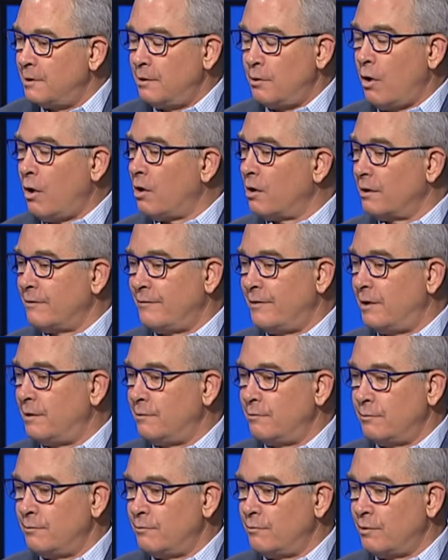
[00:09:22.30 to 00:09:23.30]
all of it
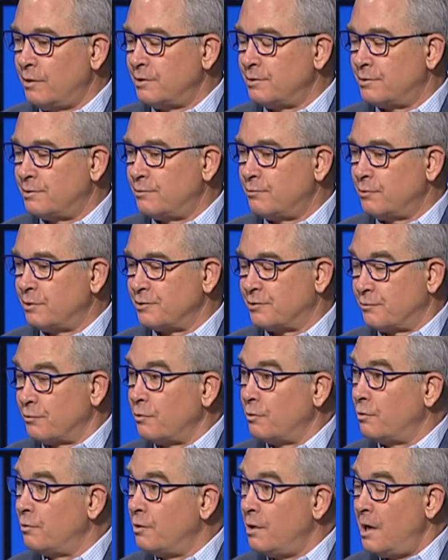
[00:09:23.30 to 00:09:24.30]
was
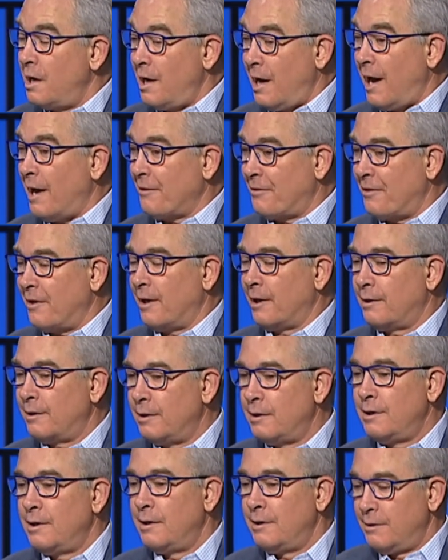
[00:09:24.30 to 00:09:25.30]
through, I think,
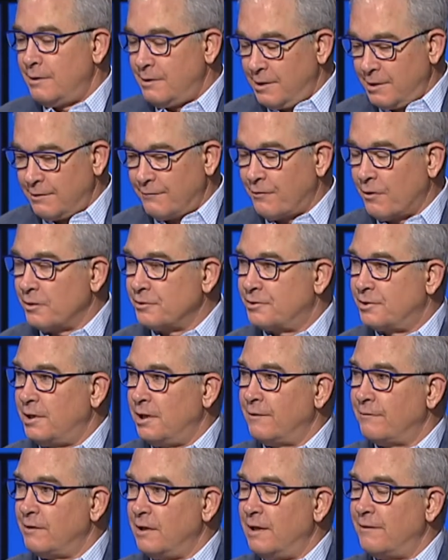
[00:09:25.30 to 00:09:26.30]
the adversity
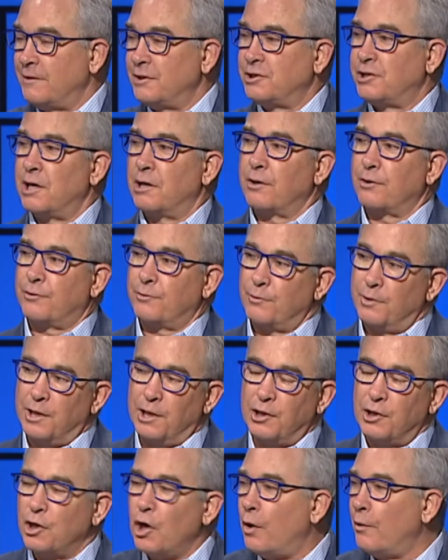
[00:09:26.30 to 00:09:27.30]
of leaving Channel 3,
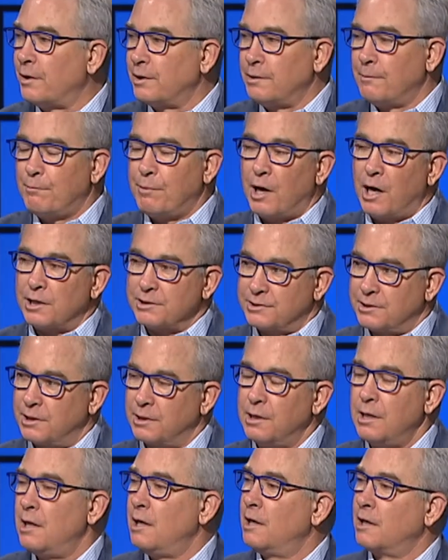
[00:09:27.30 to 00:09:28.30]
going to
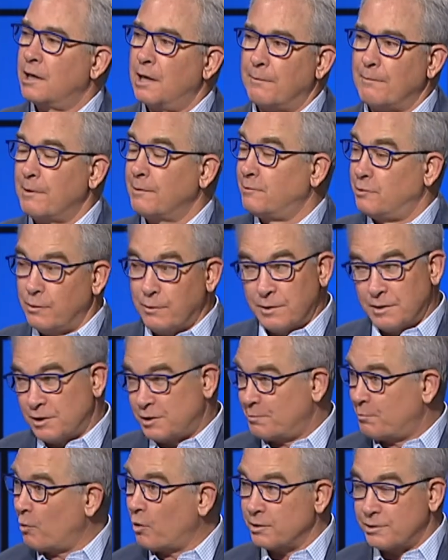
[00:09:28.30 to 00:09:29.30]
Boston, doing the
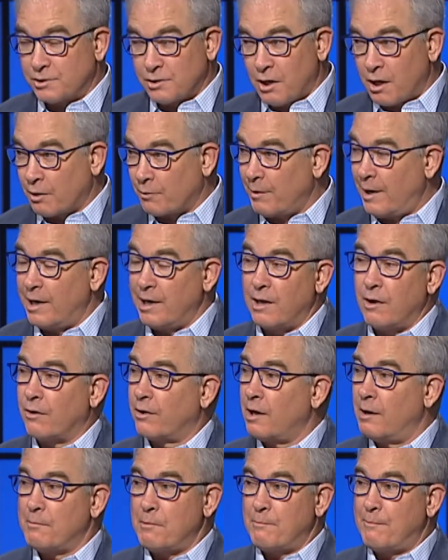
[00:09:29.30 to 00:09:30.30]
sports talk radio,
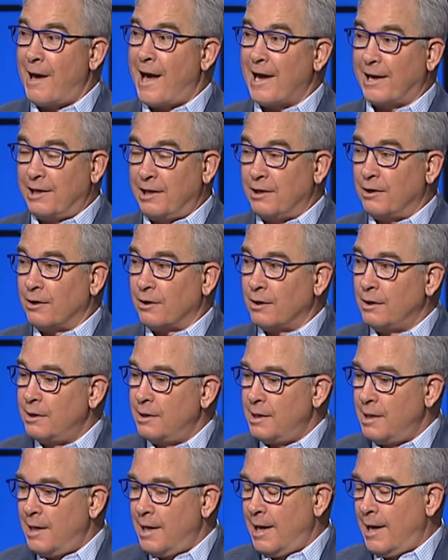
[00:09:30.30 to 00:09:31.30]
coming back here,
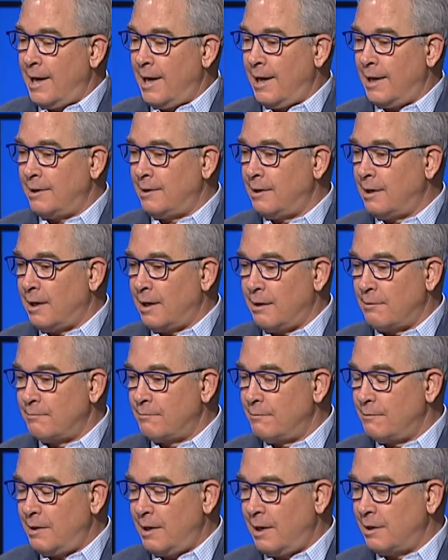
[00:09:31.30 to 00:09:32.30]
and
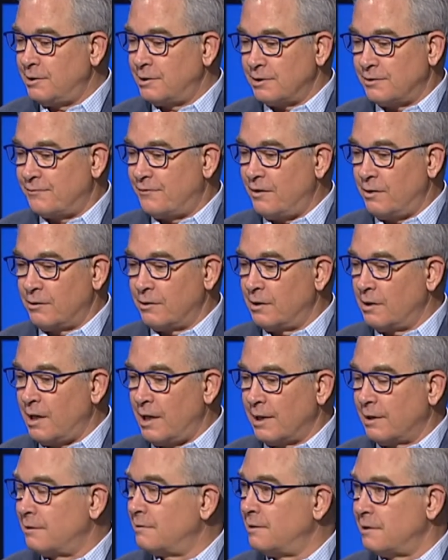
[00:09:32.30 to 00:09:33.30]
just feeling
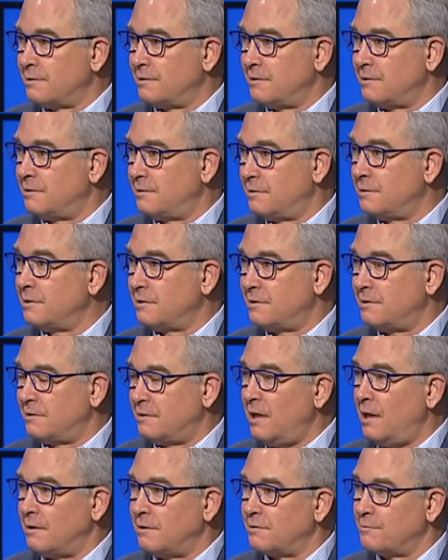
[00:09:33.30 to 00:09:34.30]
like this is
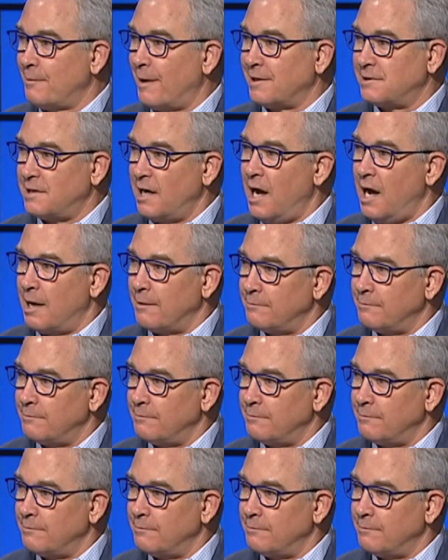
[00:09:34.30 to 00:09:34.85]
it. It's my time.